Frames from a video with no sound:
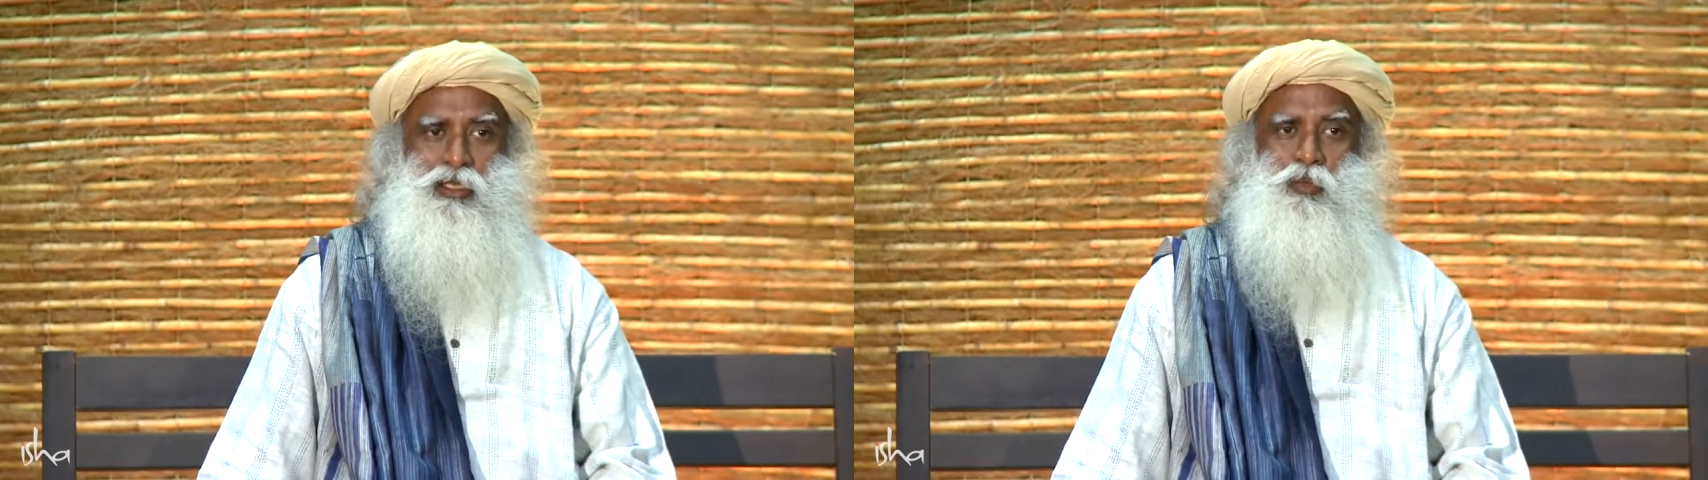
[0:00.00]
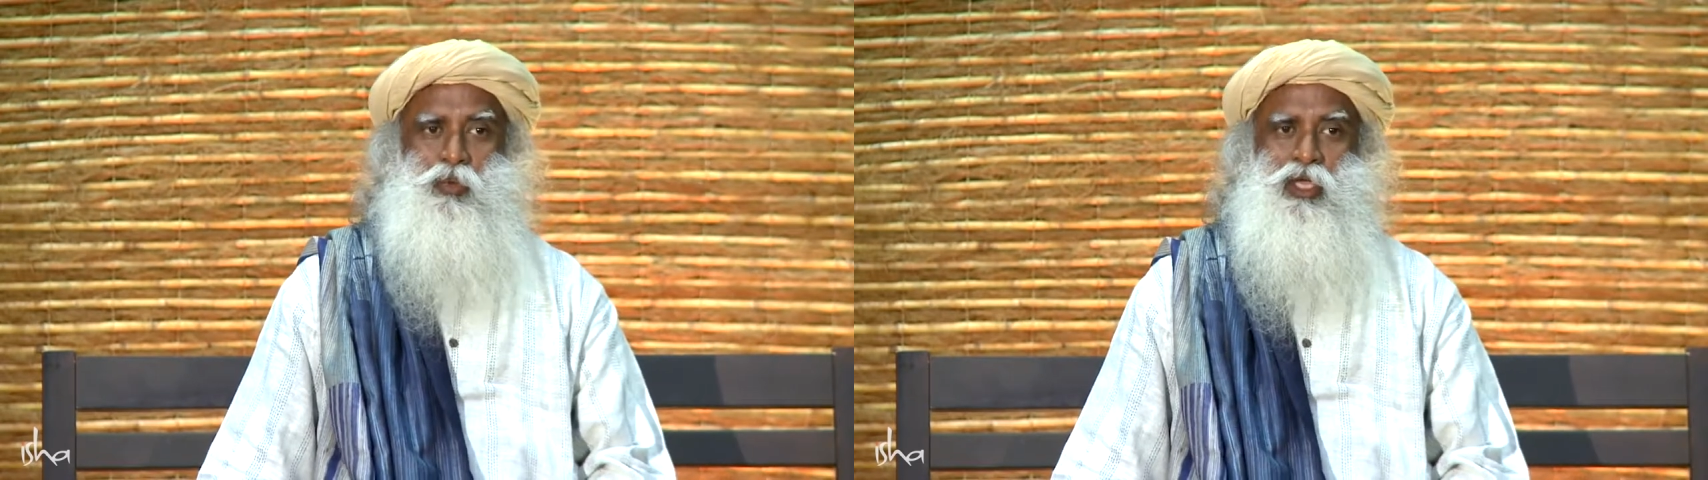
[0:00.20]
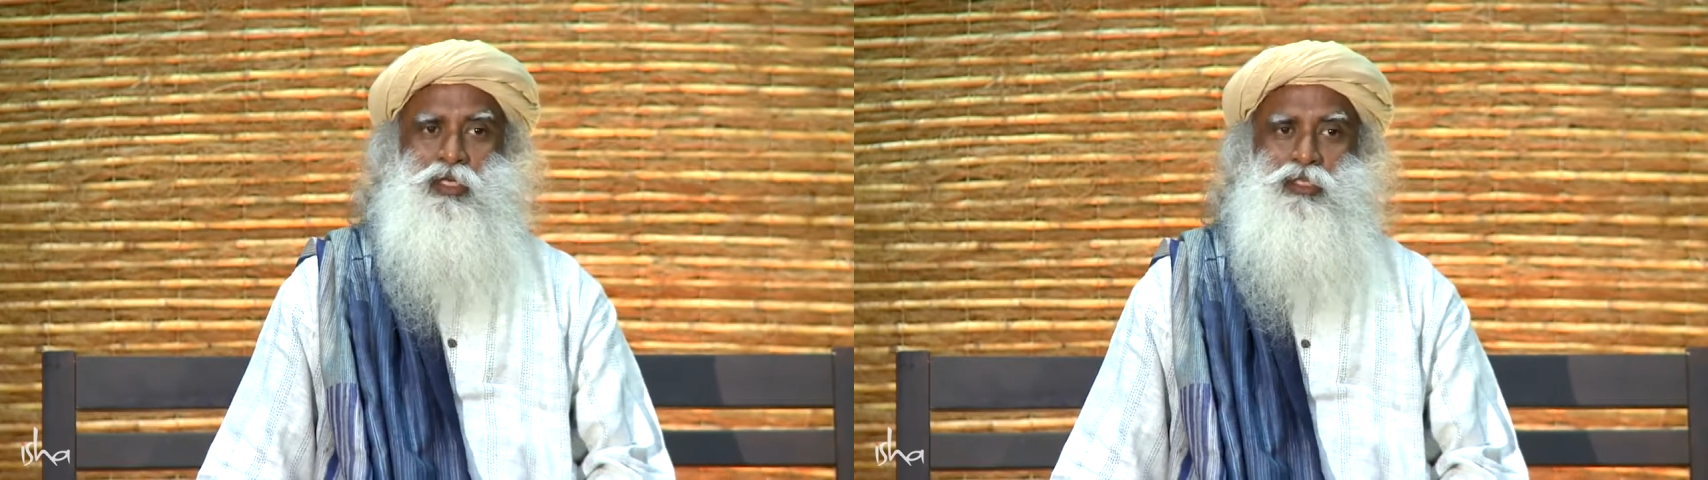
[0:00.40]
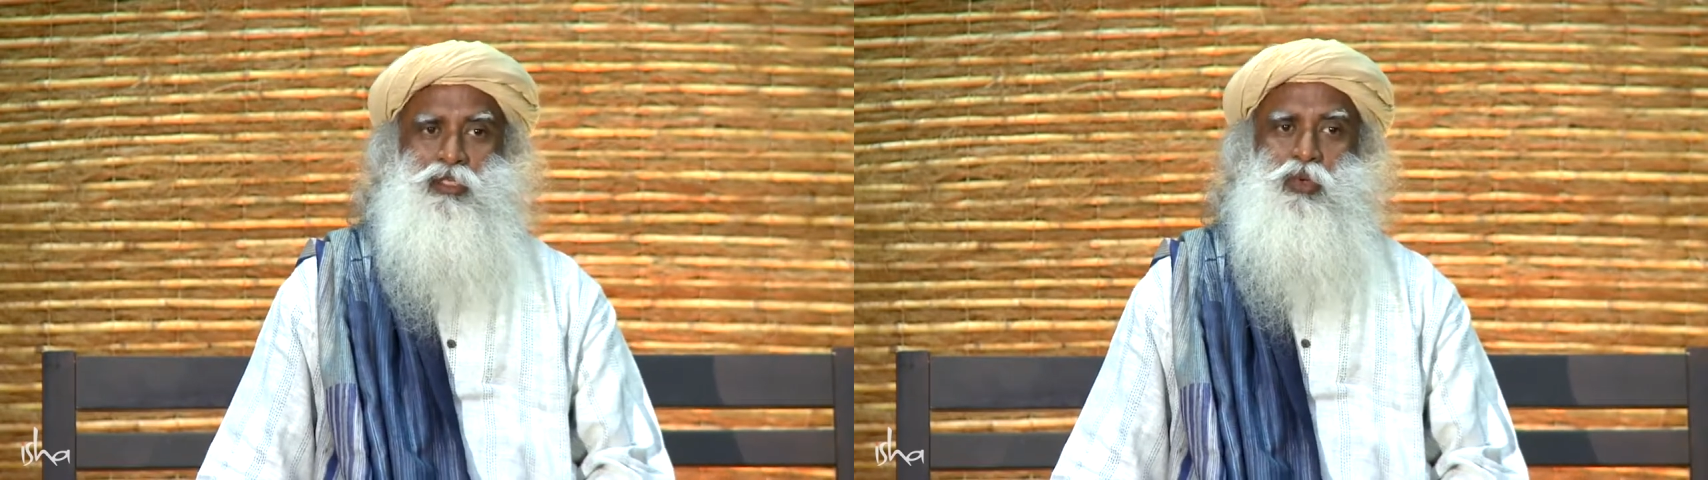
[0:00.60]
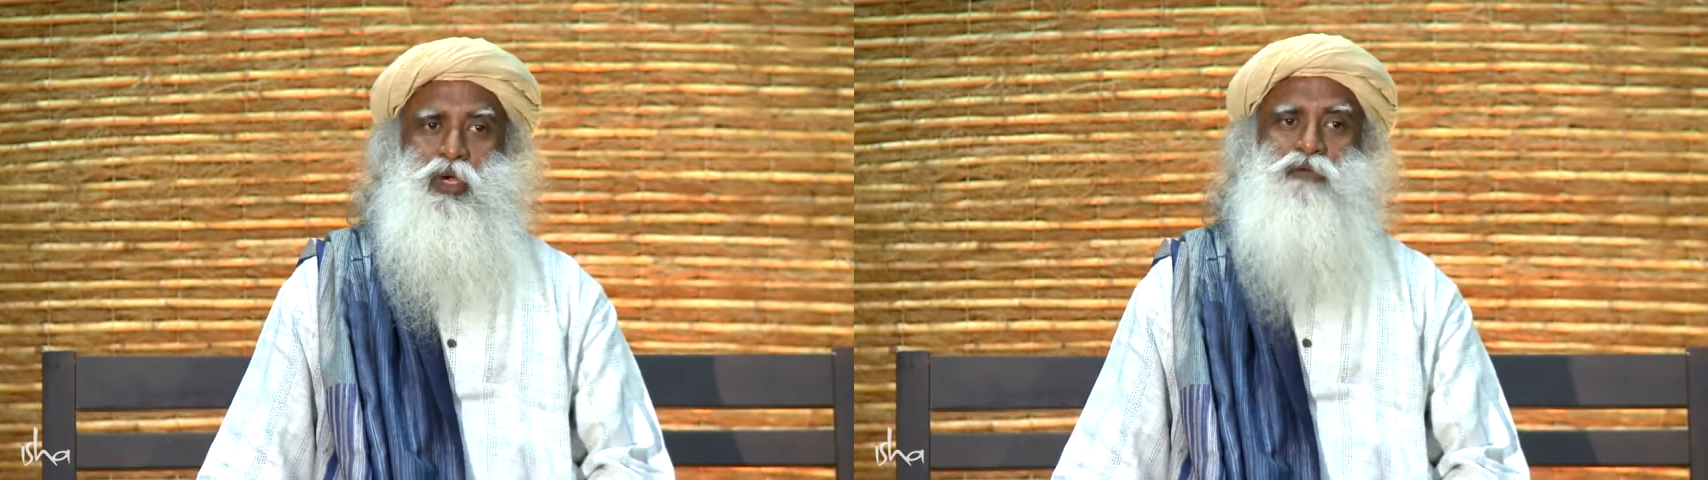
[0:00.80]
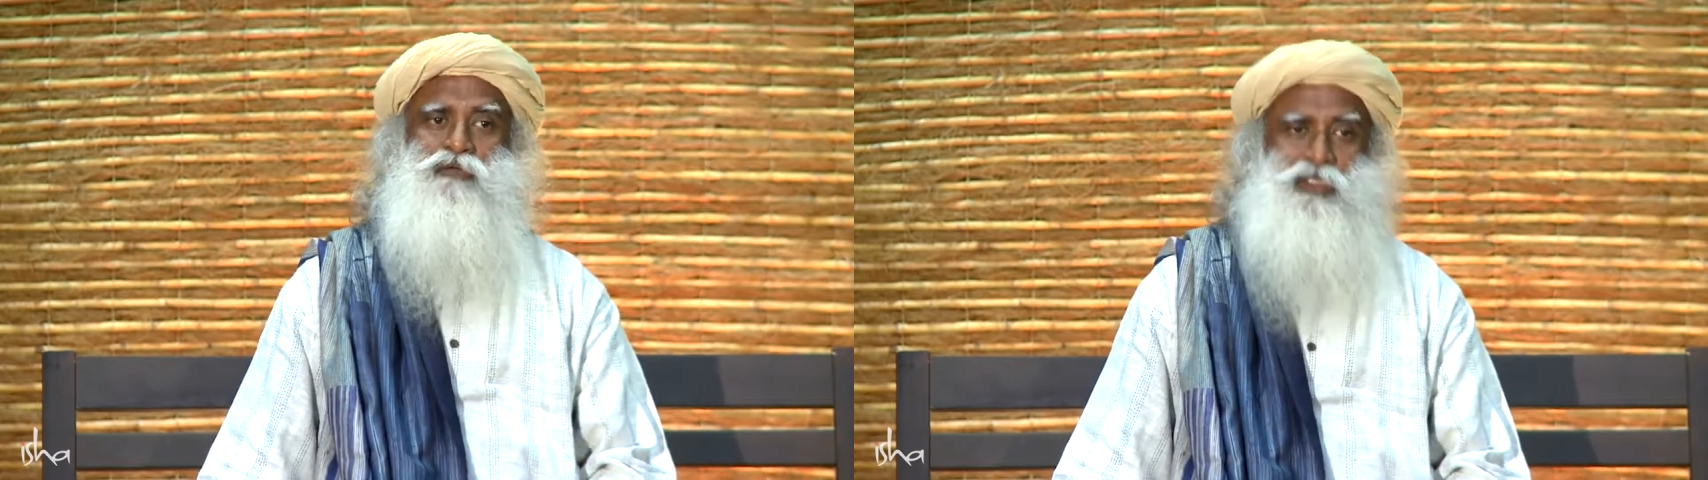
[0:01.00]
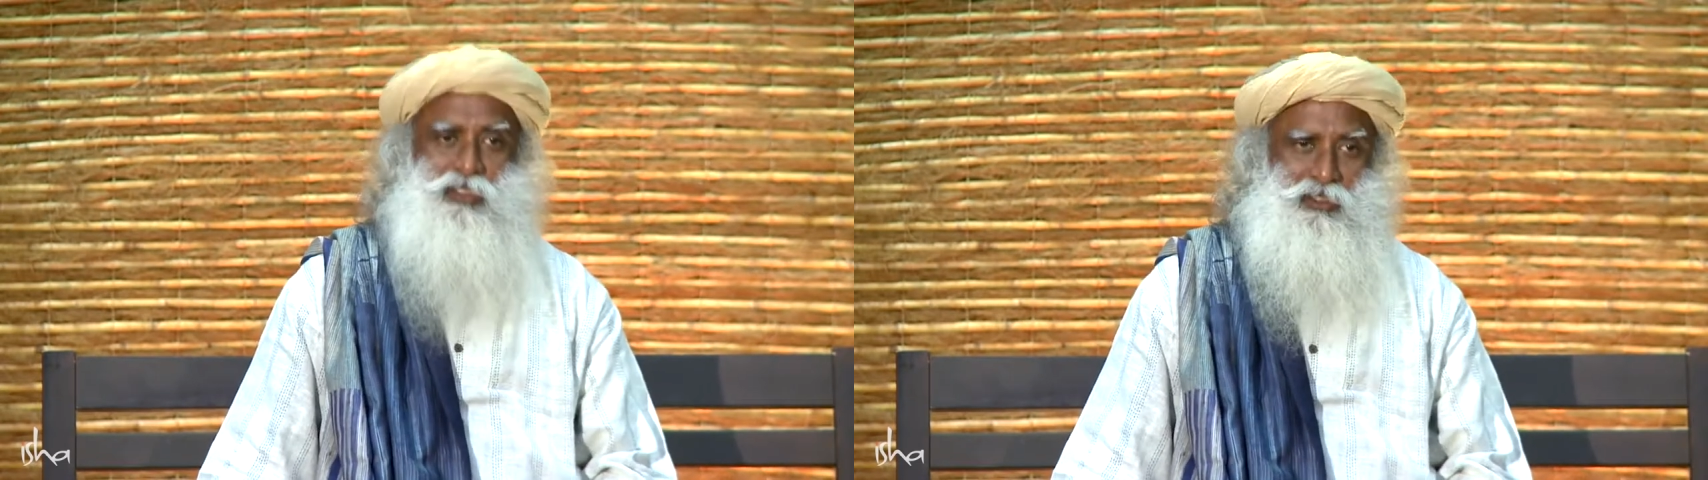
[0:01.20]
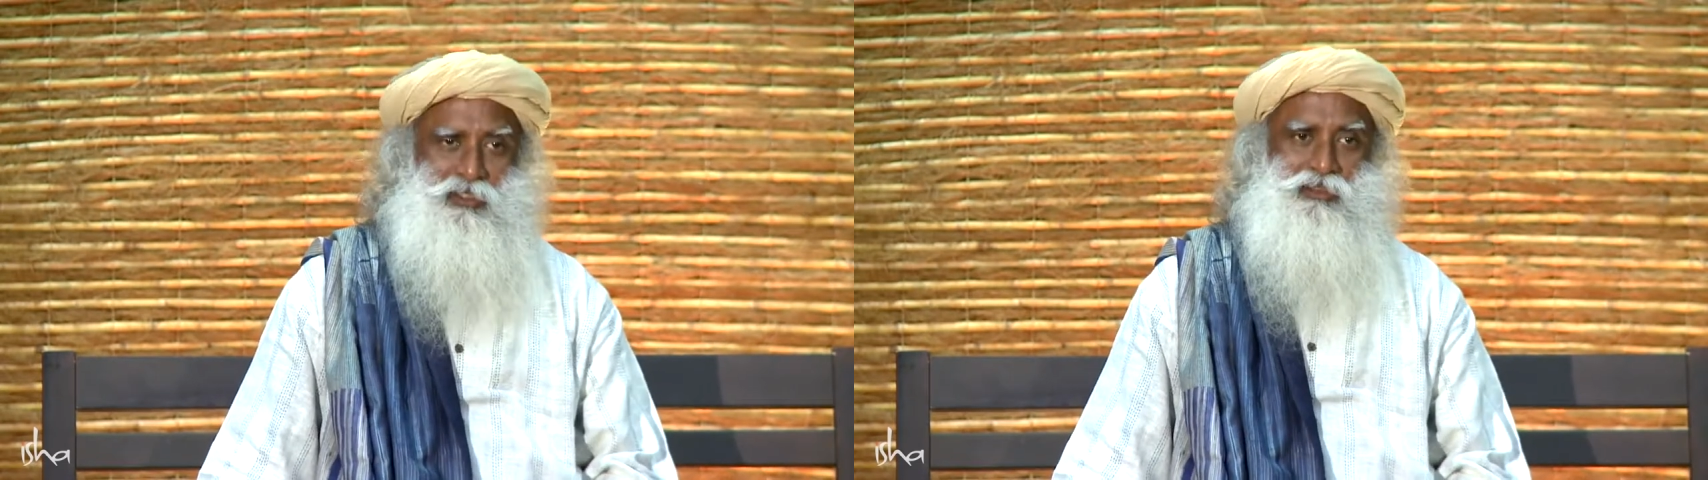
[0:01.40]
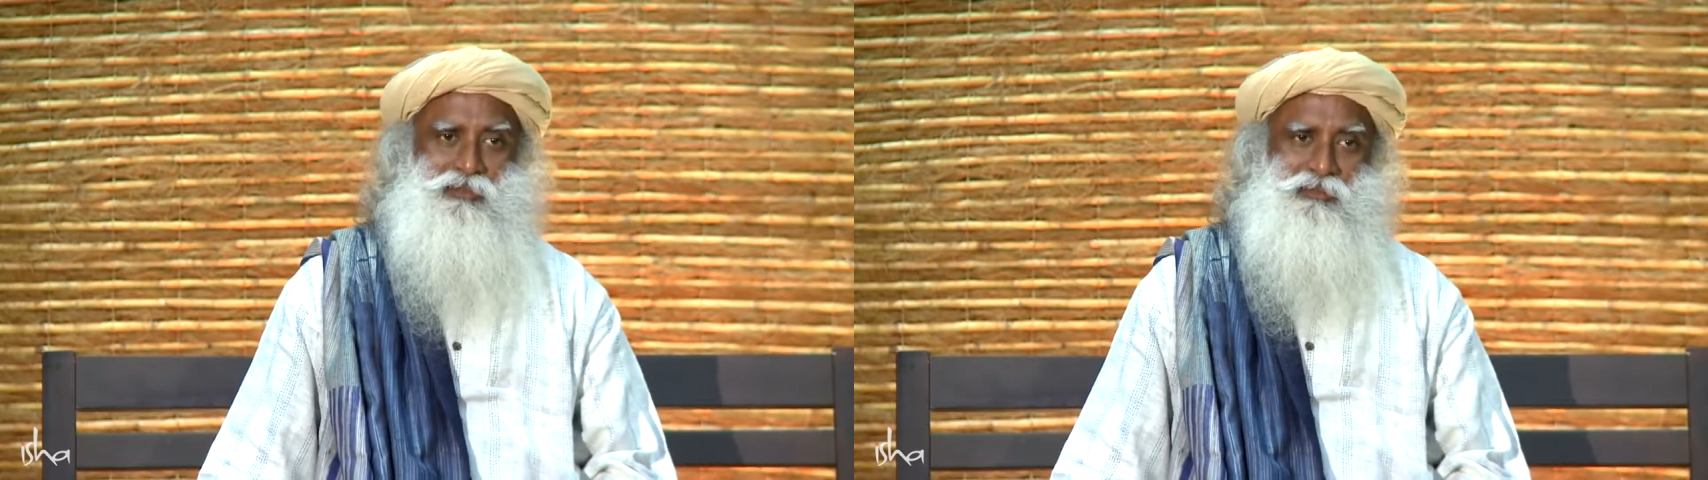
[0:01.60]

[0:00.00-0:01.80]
in ways that you can't fix it.